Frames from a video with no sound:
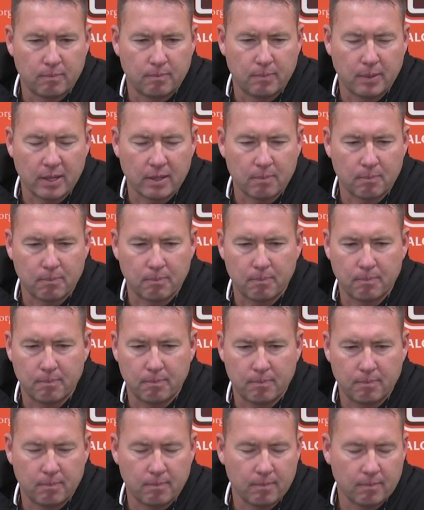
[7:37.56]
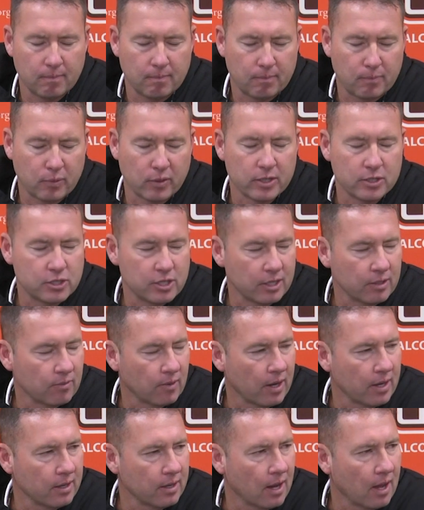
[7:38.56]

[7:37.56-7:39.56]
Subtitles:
big preaching right